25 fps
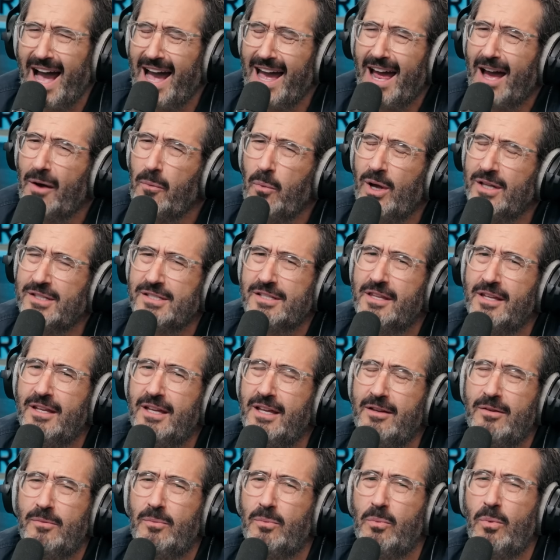I, what's
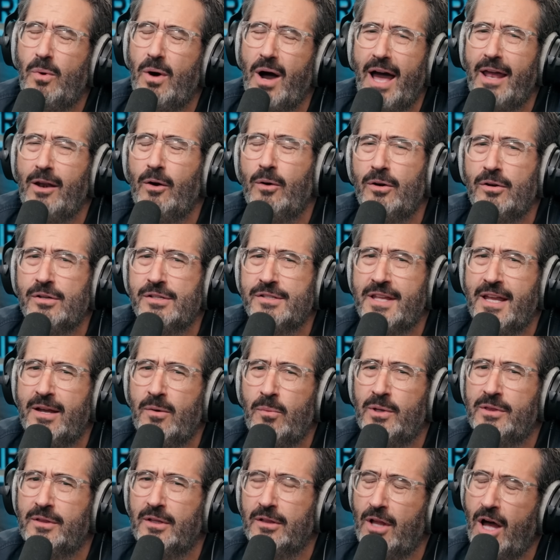the? I don't
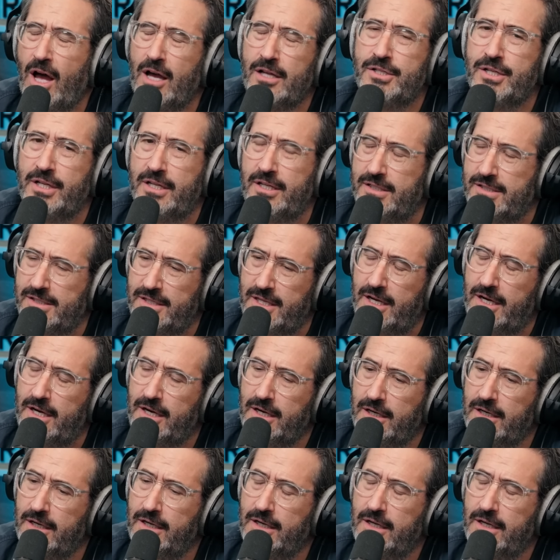understand what the logic is there.